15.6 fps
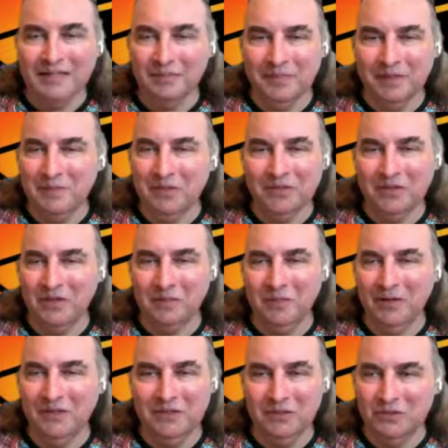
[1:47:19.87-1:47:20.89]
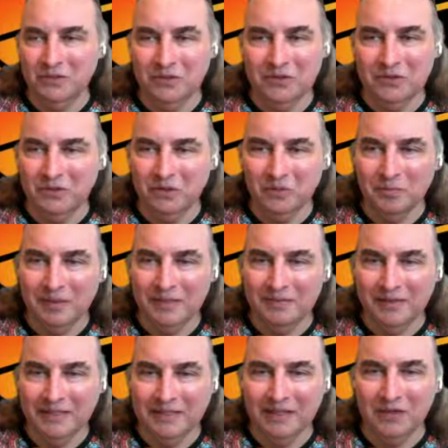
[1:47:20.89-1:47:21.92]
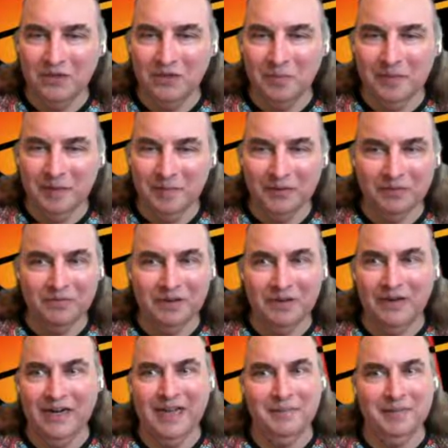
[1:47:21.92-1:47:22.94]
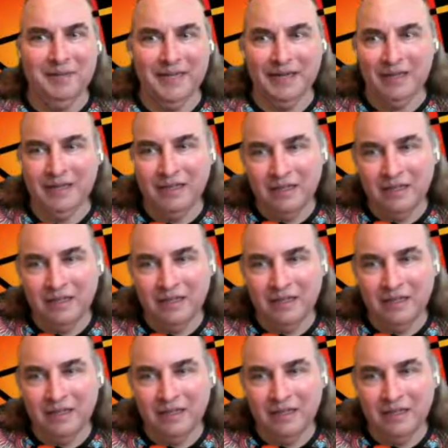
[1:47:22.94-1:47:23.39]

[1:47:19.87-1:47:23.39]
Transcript: something most enterprise users do, but the telco people are very happy about it.